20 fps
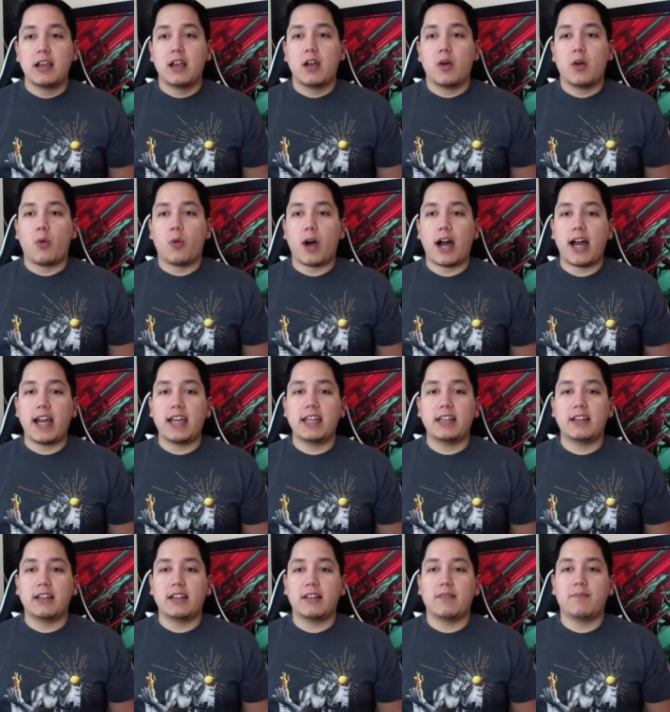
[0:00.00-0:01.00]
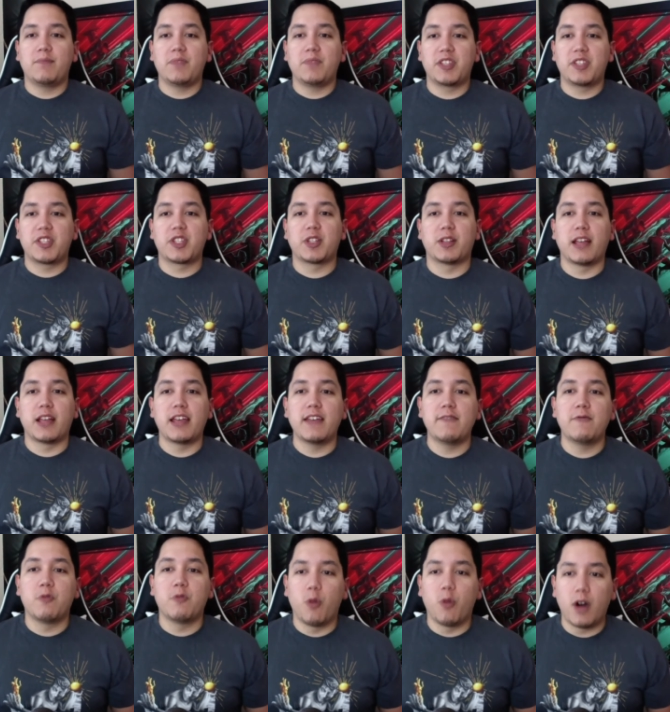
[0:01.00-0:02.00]
why
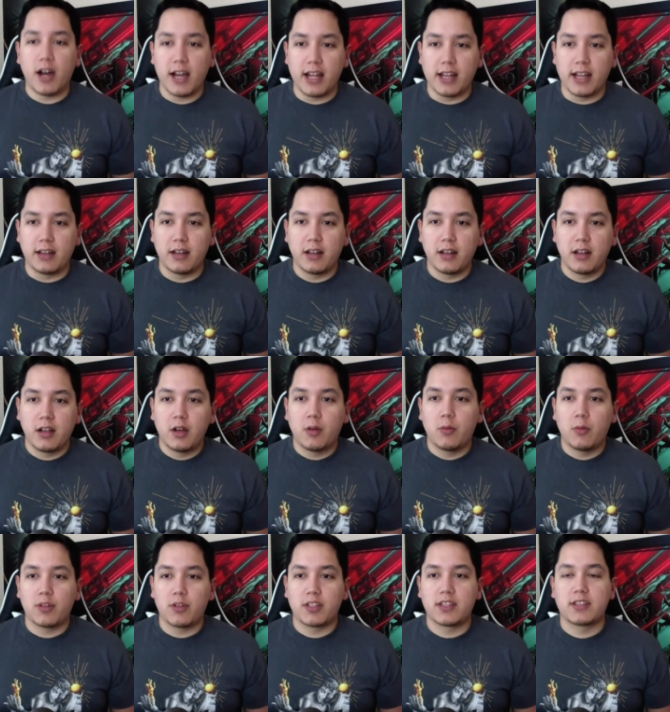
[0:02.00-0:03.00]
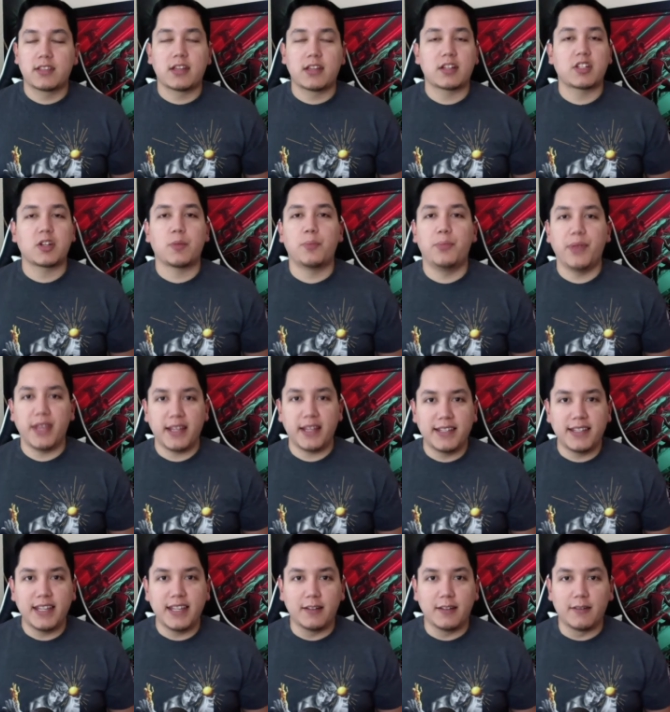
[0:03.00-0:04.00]
Slave One was such a big
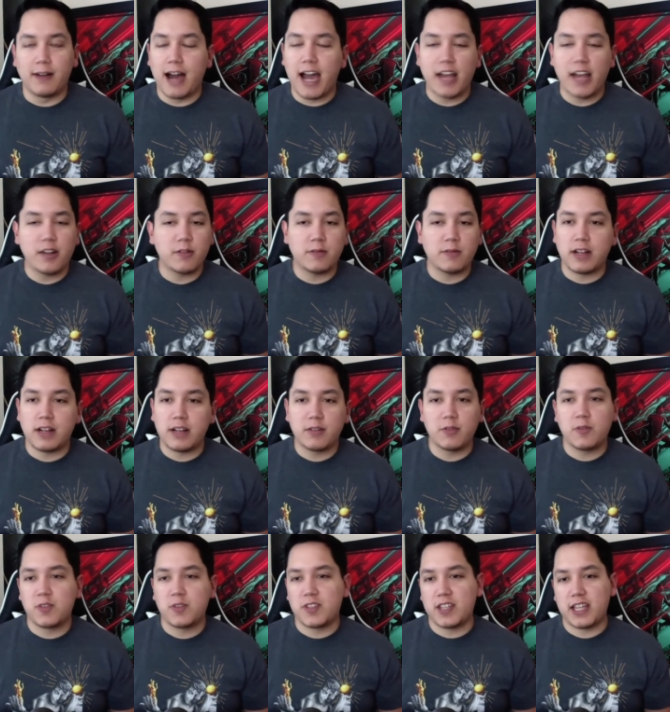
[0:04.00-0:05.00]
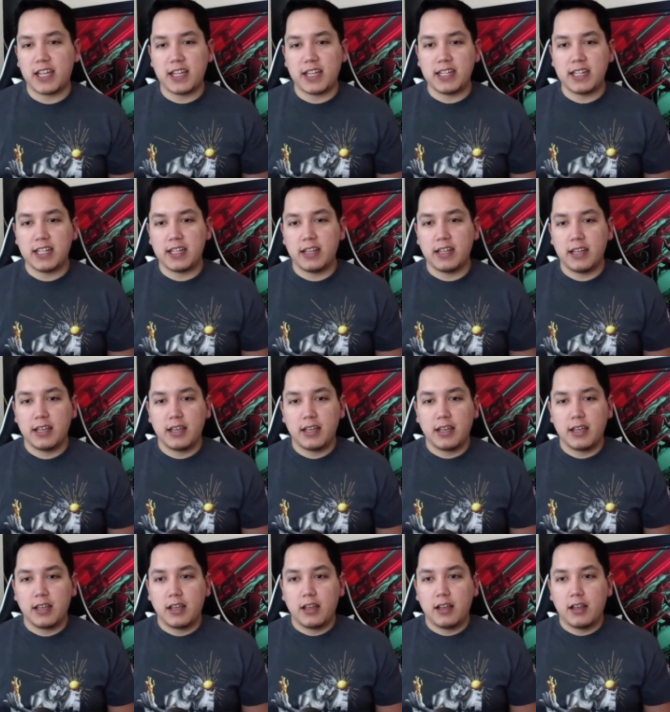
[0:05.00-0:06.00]
deal. I don't understand it.
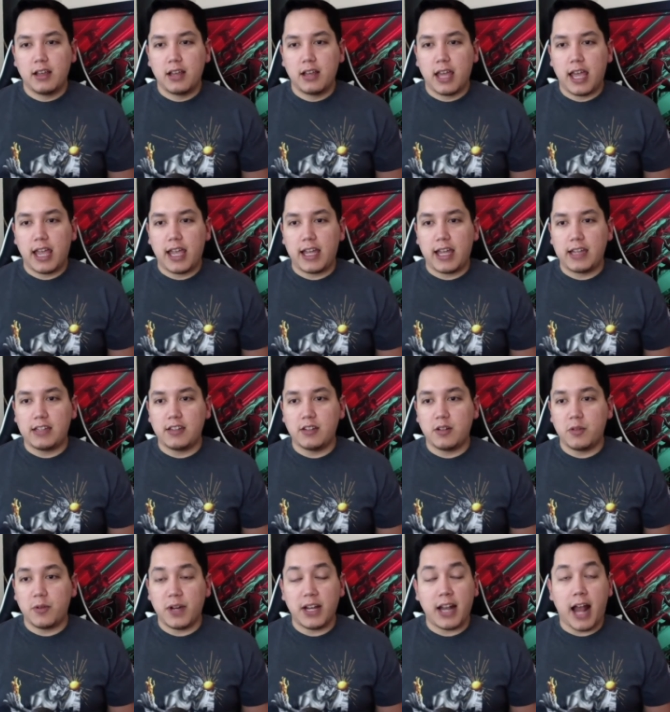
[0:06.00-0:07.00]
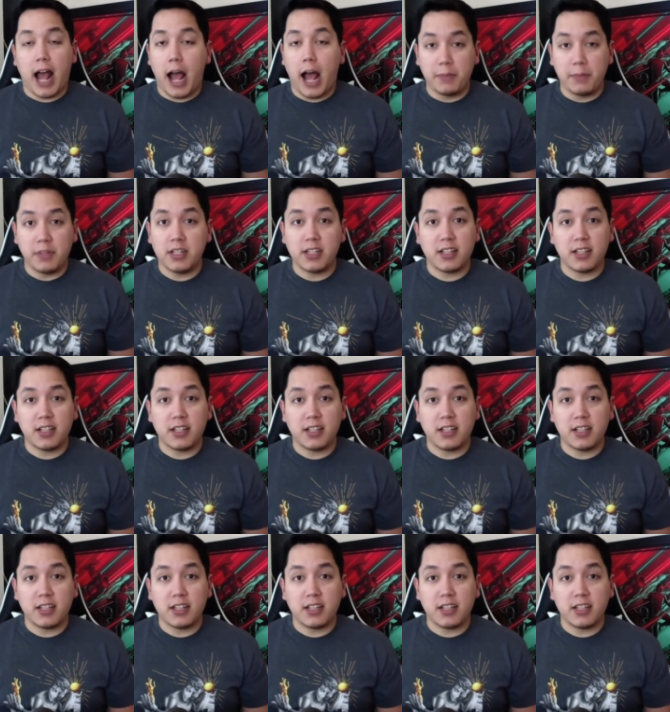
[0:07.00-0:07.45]
And you know what? I'm going to